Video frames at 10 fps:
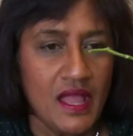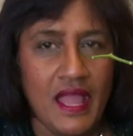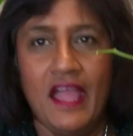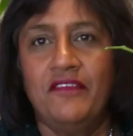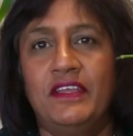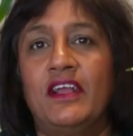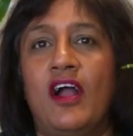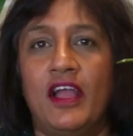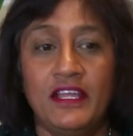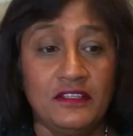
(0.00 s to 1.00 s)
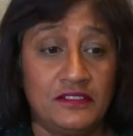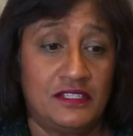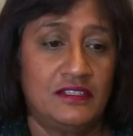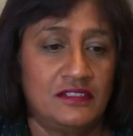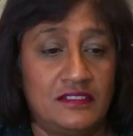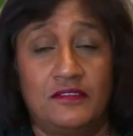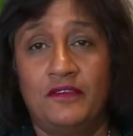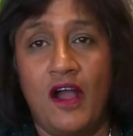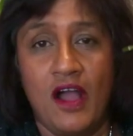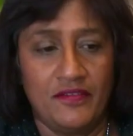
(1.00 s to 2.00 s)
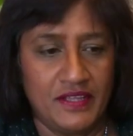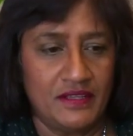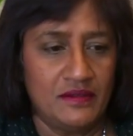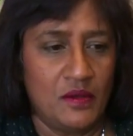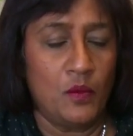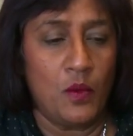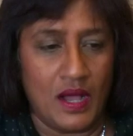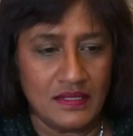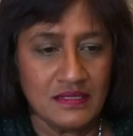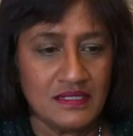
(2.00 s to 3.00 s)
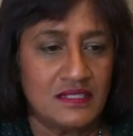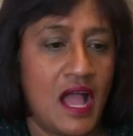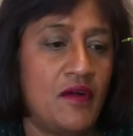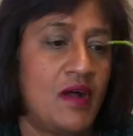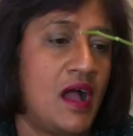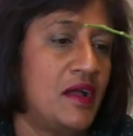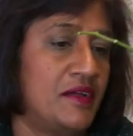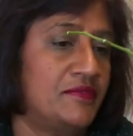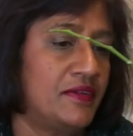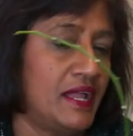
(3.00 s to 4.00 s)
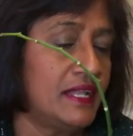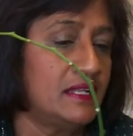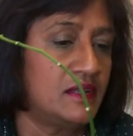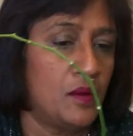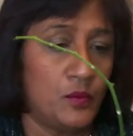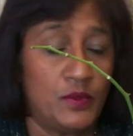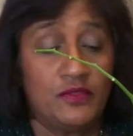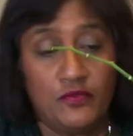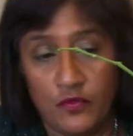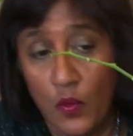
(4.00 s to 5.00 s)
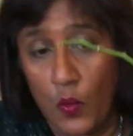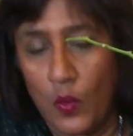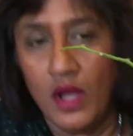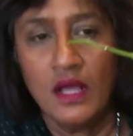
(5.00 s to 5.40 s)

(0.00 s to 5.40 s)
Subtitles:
having 8 surviving ones. Now I've ended up with 4,